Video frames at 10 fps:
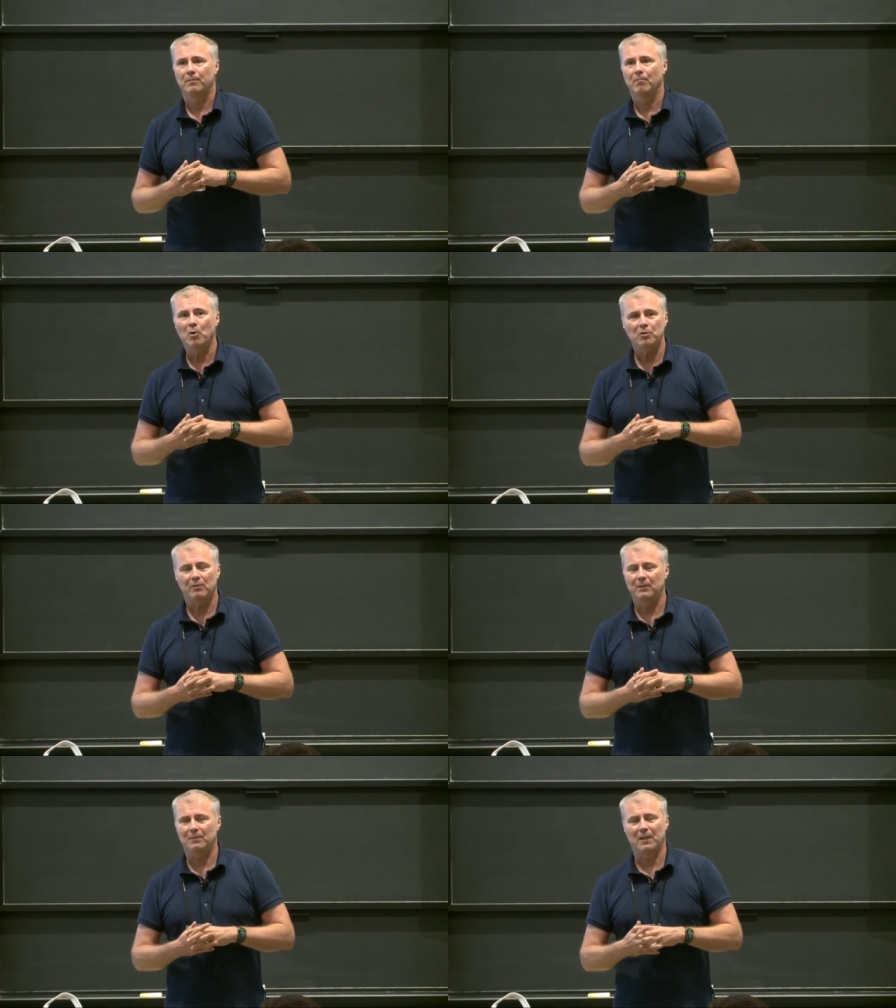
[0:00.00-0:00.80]
Most
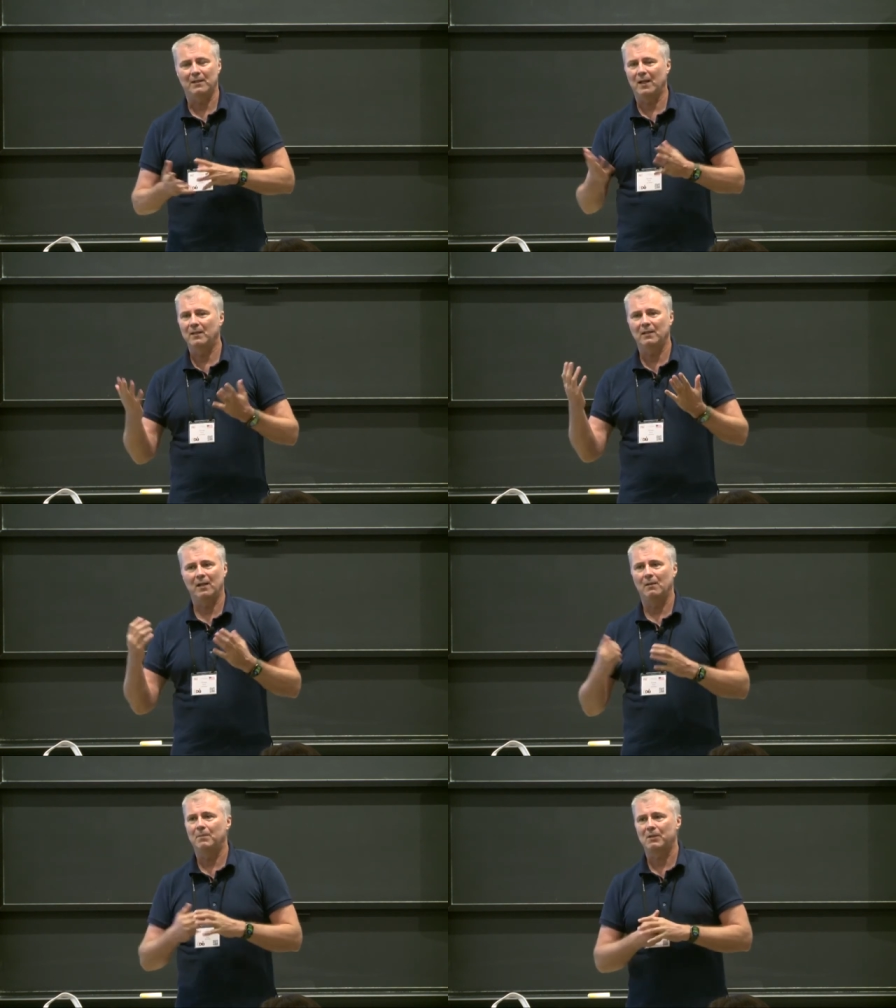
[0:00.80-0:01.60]
of them are
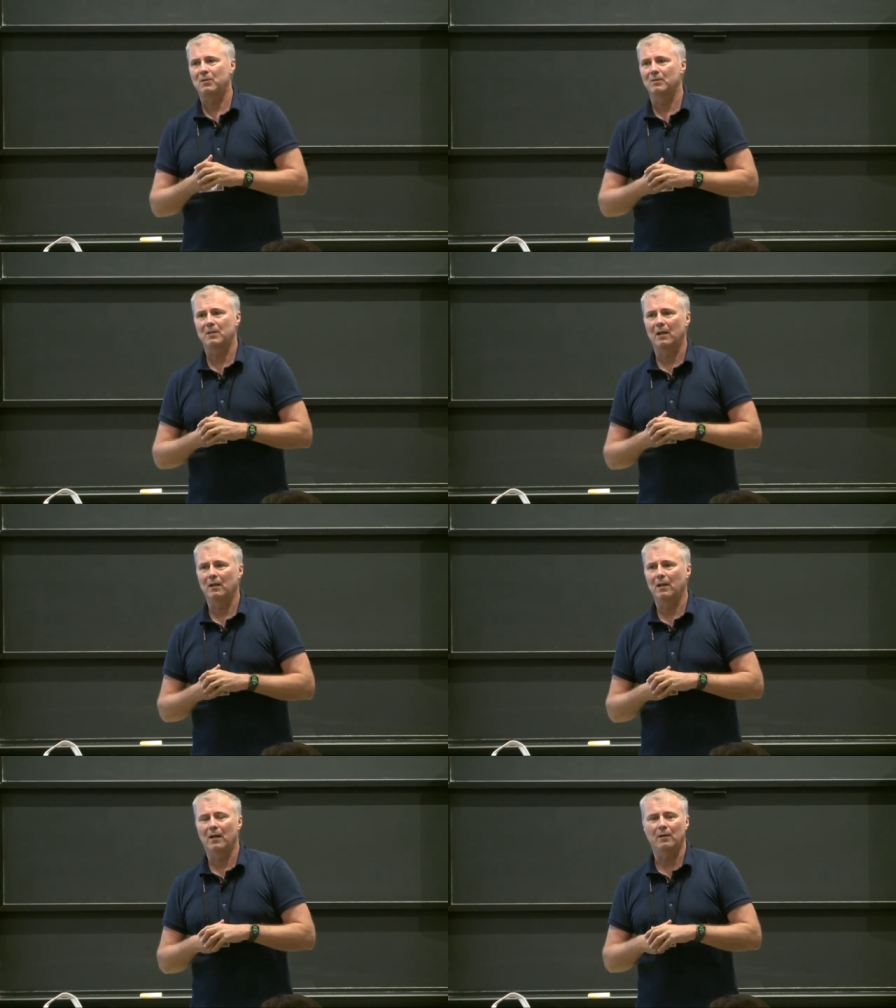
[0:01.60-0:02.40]
99%
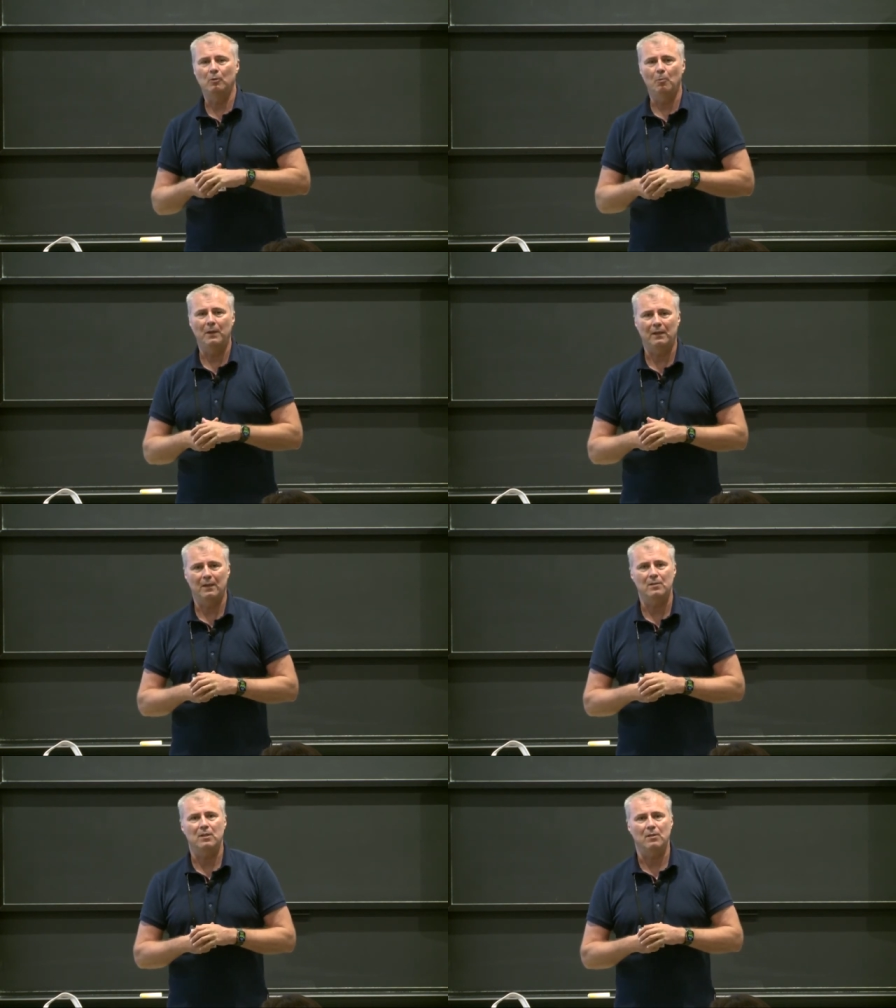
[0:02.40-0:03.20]
are
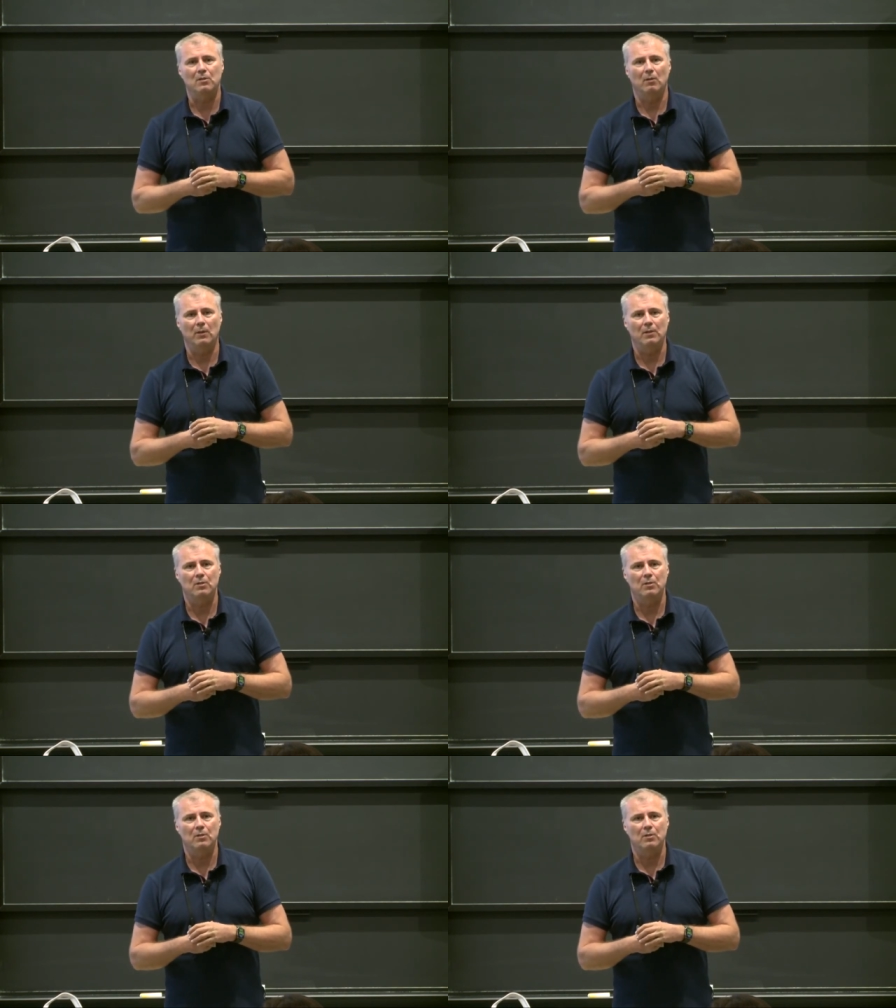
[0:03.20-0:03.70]
duplicates and so on.